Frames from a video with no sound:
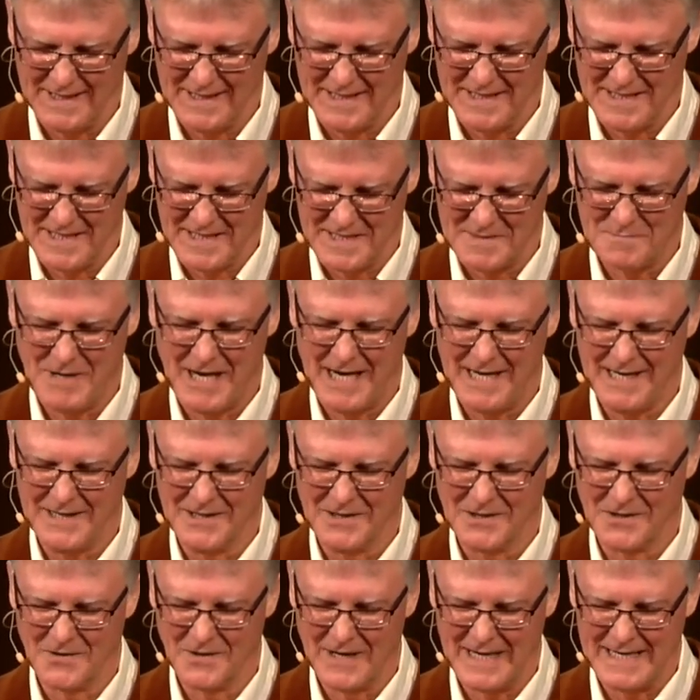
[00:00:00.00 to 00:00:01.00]
It is by
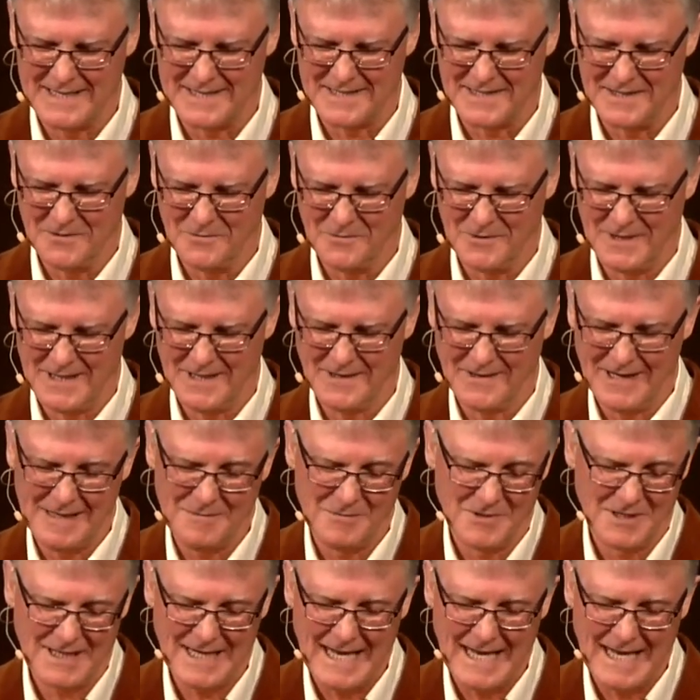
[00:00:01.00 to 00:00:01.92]
your grace that we are able to